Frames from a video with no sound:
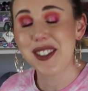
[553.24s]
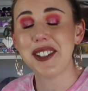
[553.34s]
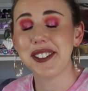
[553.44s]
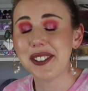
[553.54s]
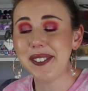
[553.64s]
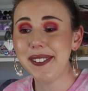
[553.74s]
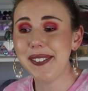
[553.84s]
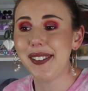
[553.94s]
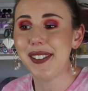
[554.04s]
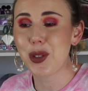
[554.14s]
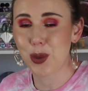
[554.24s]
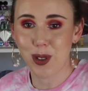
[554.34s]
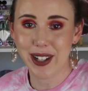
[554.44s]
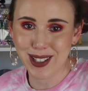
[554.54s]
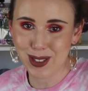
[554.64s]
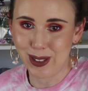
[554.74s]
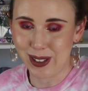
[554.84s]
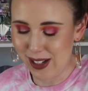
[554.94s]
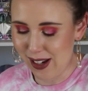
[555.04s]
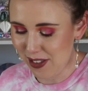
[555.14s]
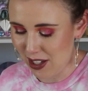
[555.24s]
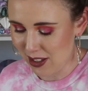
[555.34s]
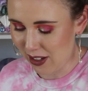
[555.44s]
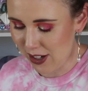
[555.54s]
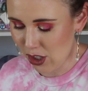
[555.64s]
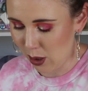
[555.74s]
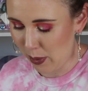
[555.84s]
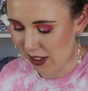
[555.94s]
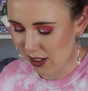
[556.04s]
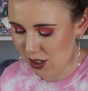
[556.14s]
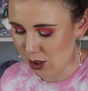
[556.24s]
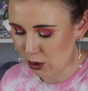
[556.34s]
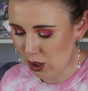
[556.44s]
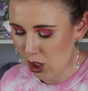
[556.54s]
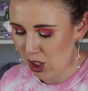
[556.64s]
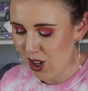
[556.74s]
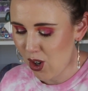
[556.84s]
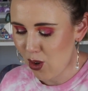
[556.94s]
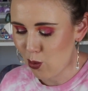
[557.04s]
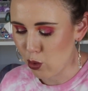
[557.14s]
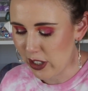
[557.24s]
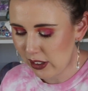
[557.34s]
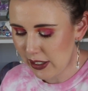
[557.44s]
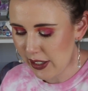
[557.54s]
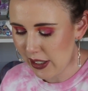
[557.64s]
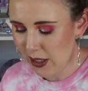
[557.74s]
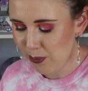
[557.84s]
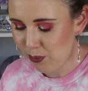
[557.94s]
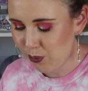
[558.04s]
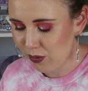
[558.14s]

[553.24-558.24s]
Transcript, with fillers: The little drawings on these eyeshadow palettes look really,